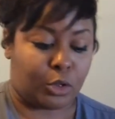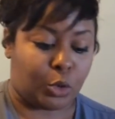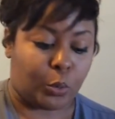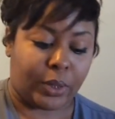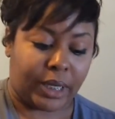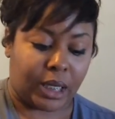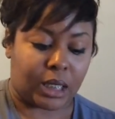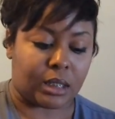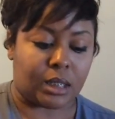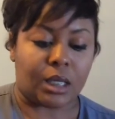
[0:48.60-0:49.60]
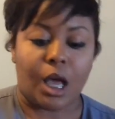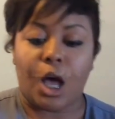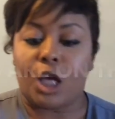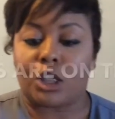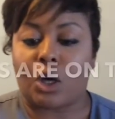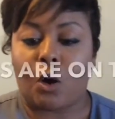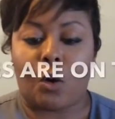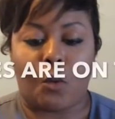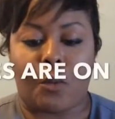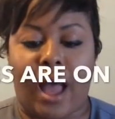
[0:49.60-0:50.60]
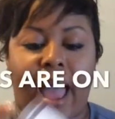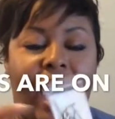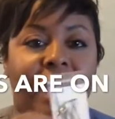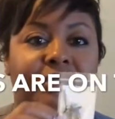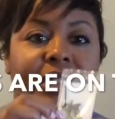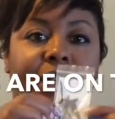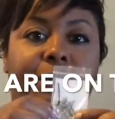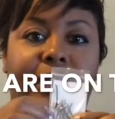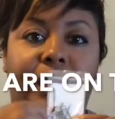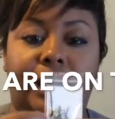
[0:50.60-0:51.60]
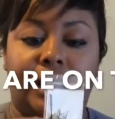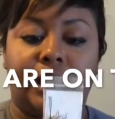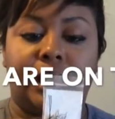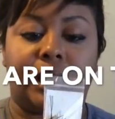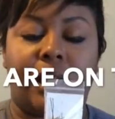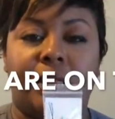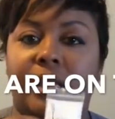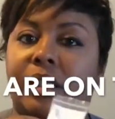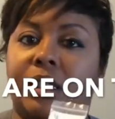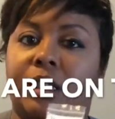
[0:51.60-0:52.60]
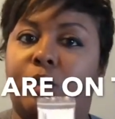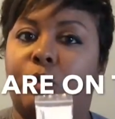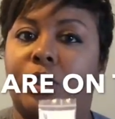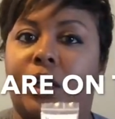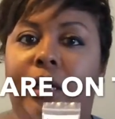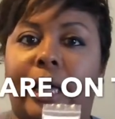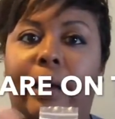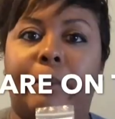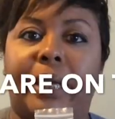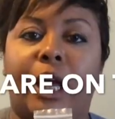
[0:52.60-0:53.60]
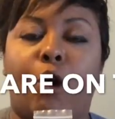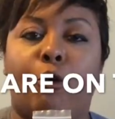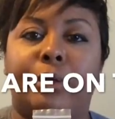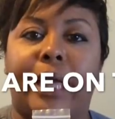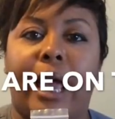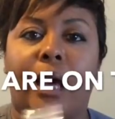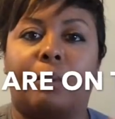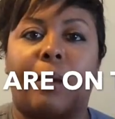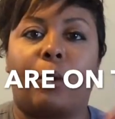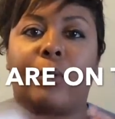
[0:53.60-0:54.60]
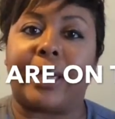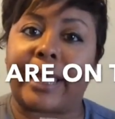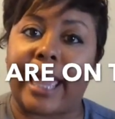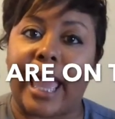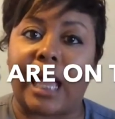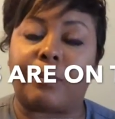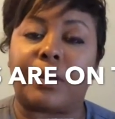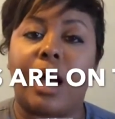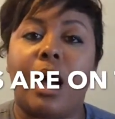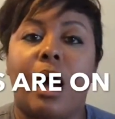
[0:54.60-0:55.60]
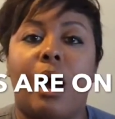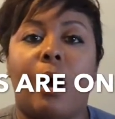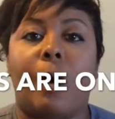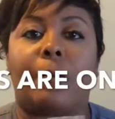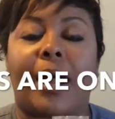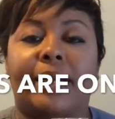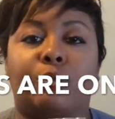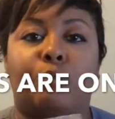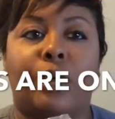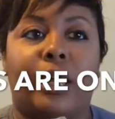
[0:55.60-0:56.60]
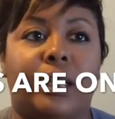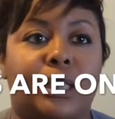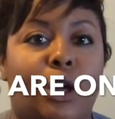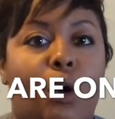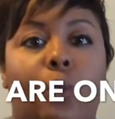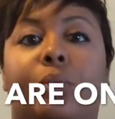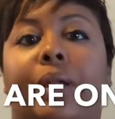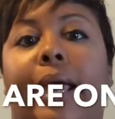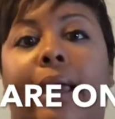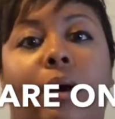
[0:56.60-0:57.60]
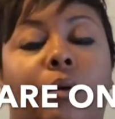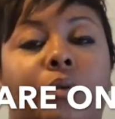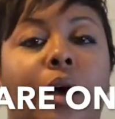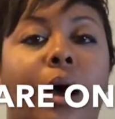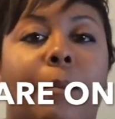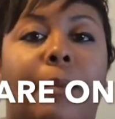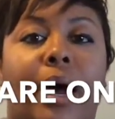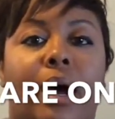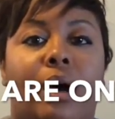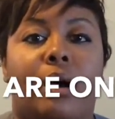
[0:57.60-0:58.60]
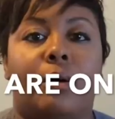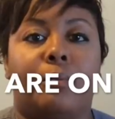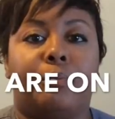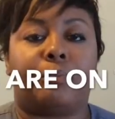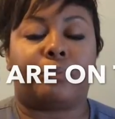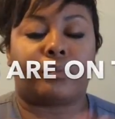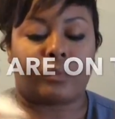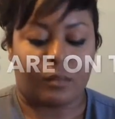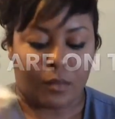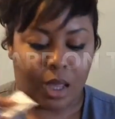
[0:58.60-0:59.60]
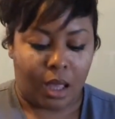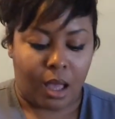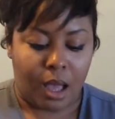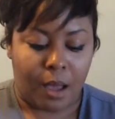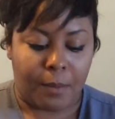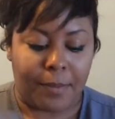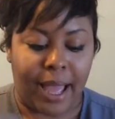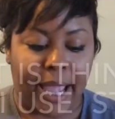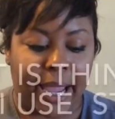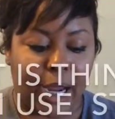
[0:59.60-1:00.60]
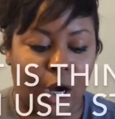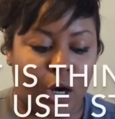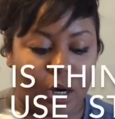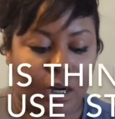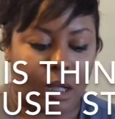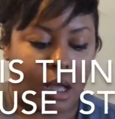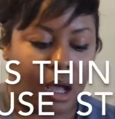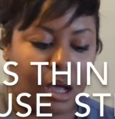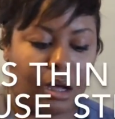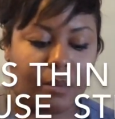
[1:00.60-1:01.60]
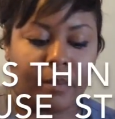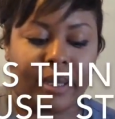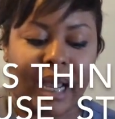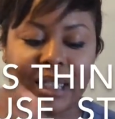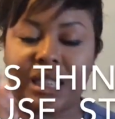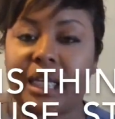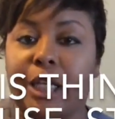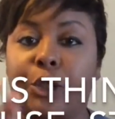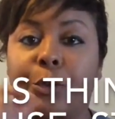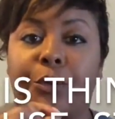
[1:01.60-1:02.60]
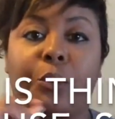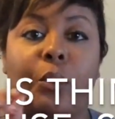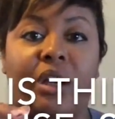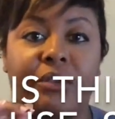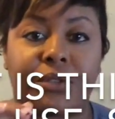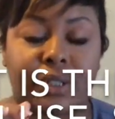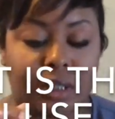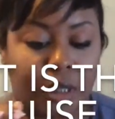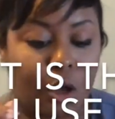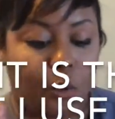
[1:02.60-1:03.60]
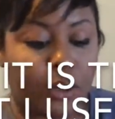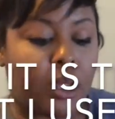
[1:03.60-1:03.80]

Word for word: do wigs. So I have T-pins, and this is what's gonna help me hold down my wig cap, as well as hold down my my hair, and I stick it through the wefts when